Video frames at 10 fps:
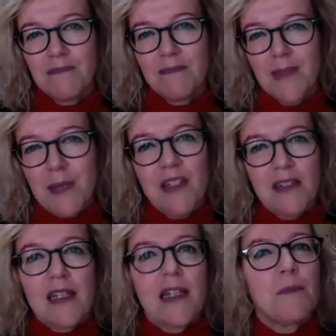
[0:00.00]
maybe a
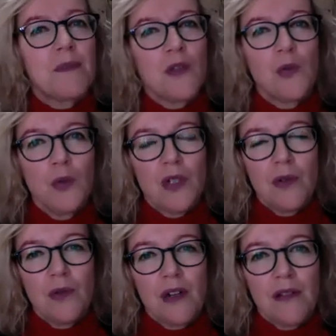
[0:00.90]
tip to
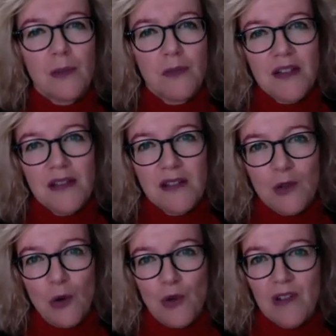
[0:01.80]
other business
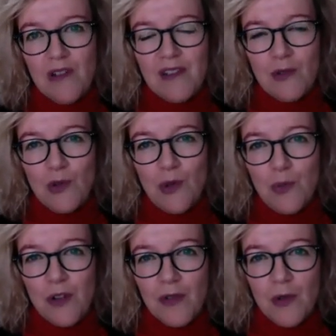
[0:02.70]
owners,
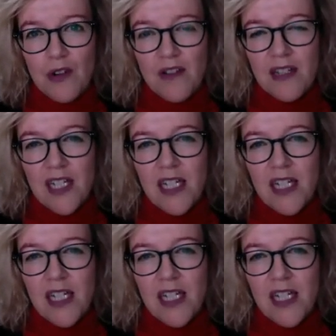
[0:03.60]
solopreneurs.